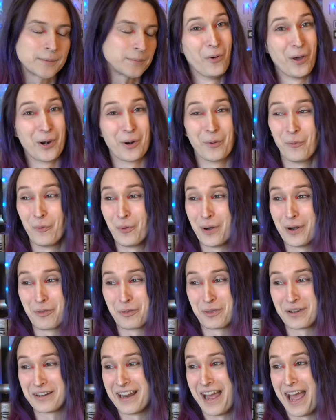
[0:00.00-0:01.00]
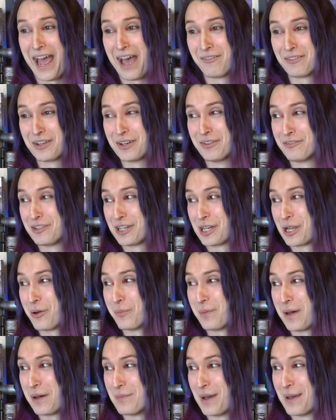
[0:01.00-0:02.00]
What a weird thing to have in a
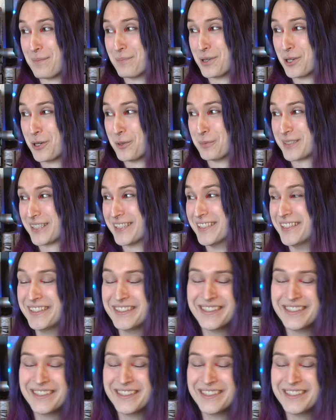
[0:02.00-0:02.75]
video about my boobs.